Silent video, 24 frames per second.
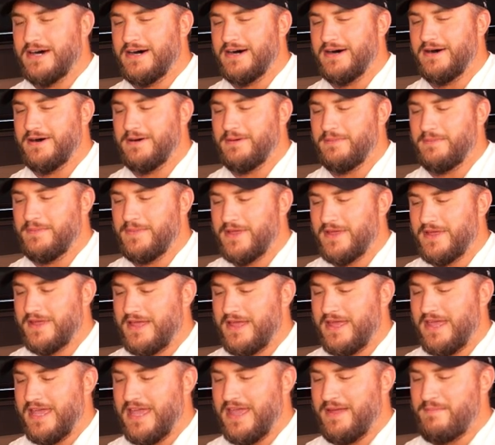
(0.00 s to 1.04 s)
And
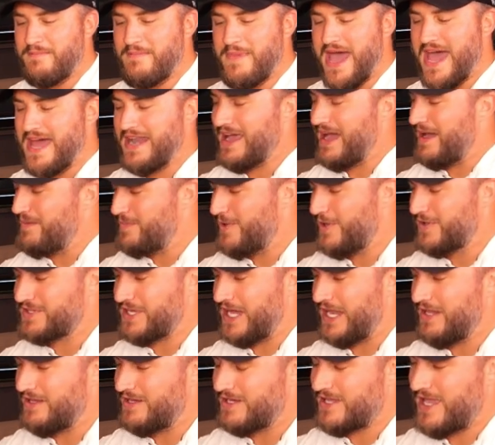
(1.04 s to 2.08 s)
Matt and I
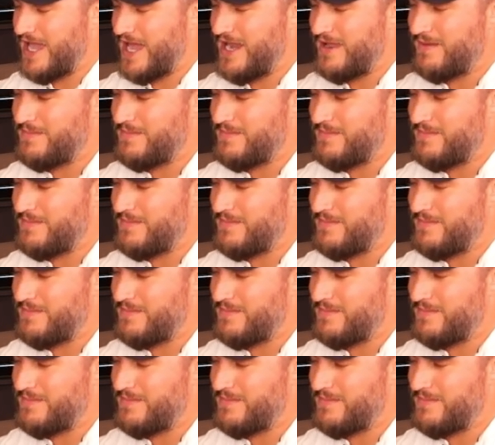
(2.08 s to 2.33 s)
both kind of looked